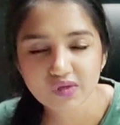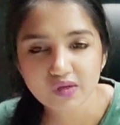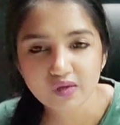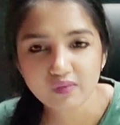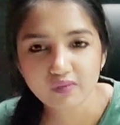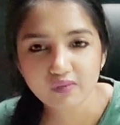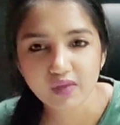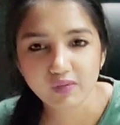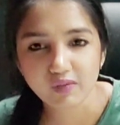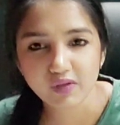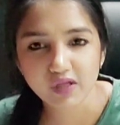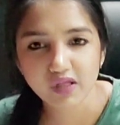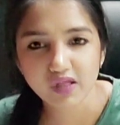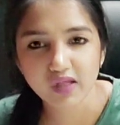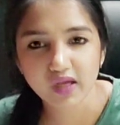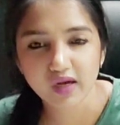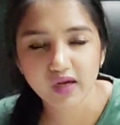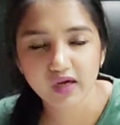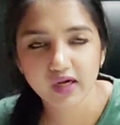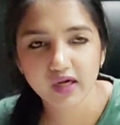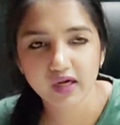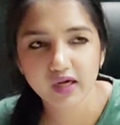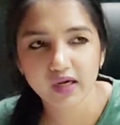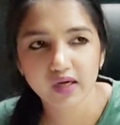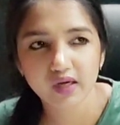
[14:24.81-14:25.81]
Maybe
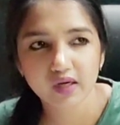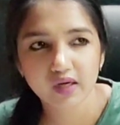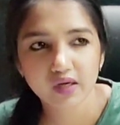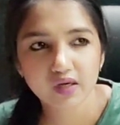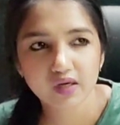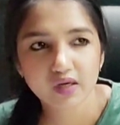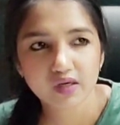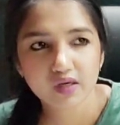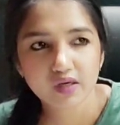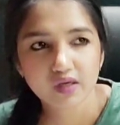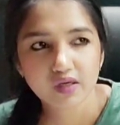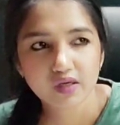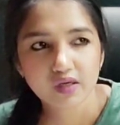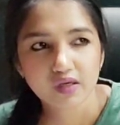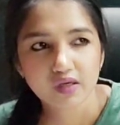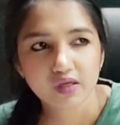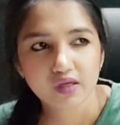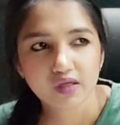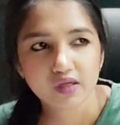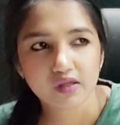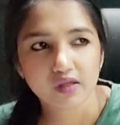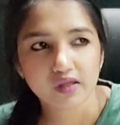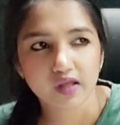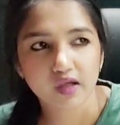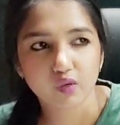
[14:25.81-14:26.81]
there
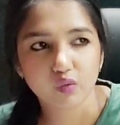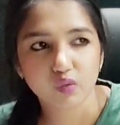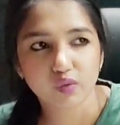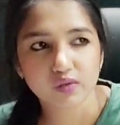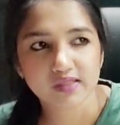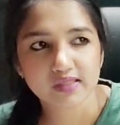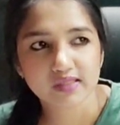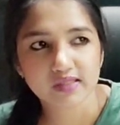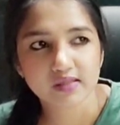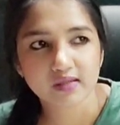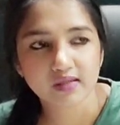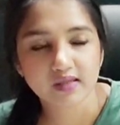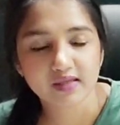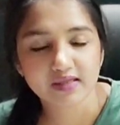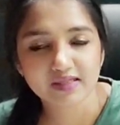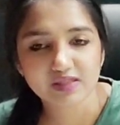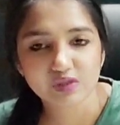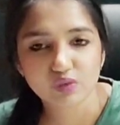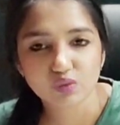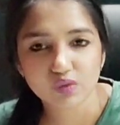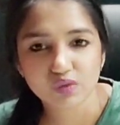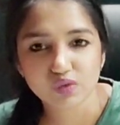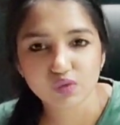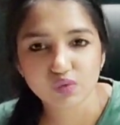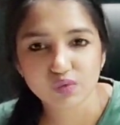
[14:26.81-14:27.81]
was things
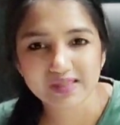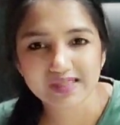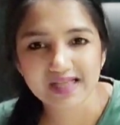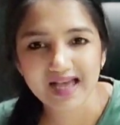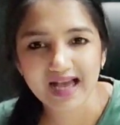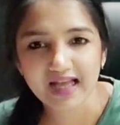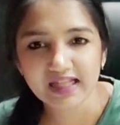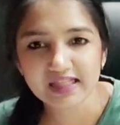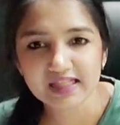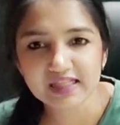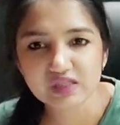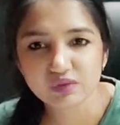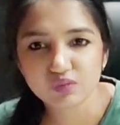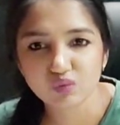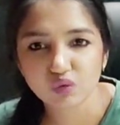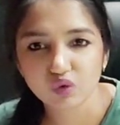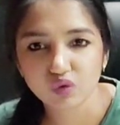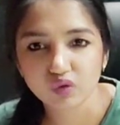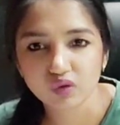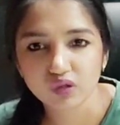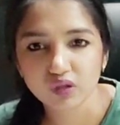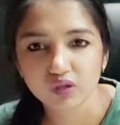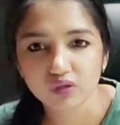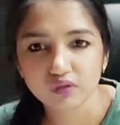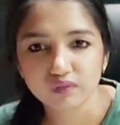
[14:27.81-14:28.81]
which was
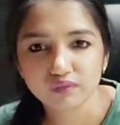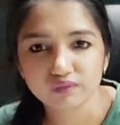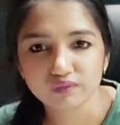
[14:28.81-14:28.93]
unspoken.